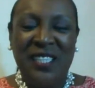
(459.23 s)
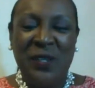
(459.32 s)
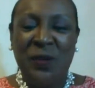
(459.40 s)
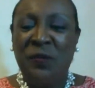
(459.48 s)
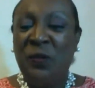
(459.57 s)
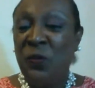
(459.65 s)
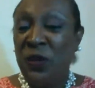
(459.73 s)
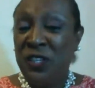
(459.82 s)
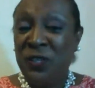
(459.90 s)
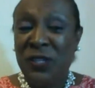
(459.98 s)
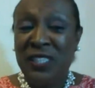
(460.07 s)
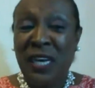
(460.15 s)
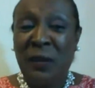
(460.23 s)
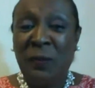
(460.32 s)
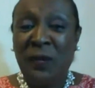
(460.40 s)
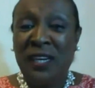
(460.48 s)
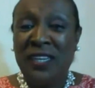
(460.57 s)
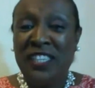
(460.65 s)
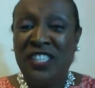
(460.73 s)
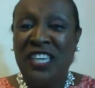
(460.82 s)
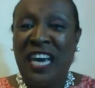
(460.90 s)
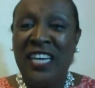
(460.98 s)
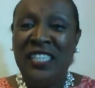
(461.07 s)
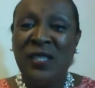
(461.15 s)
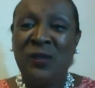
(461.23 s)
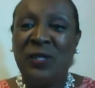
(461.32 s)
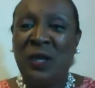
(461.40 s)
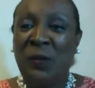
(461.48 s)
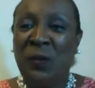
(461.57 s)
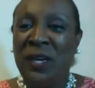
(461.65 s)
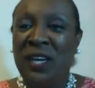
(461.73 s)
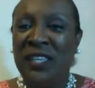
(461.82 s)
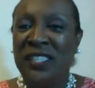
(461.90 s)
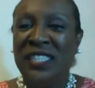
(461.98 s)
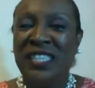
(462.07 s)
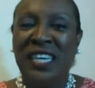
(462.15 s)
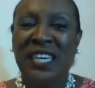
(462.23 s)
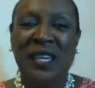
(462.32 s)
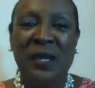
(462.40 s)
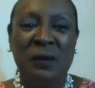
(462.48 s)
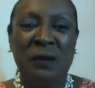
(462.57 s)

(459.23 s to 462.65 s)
So if you wish, you could type it in the chat so someone else can,